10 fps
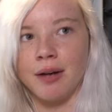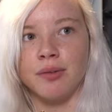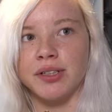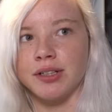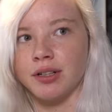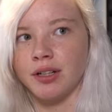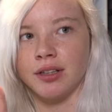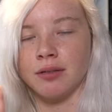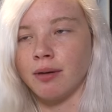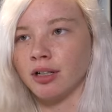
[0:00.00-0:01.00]
It was
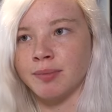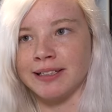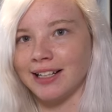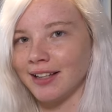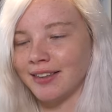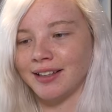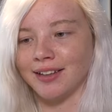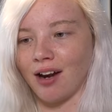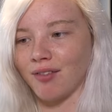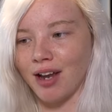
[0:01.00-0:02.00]
the most bizarre thing
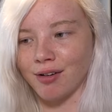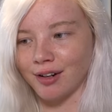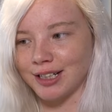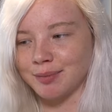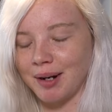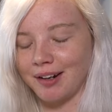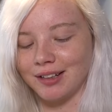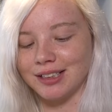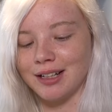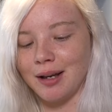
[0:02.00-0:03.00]
that I've ever
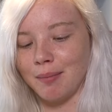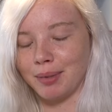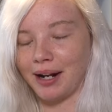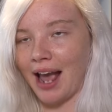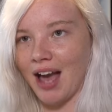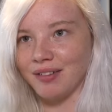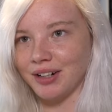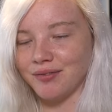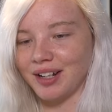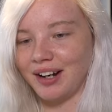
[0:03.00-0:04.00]
experienced, but I have it on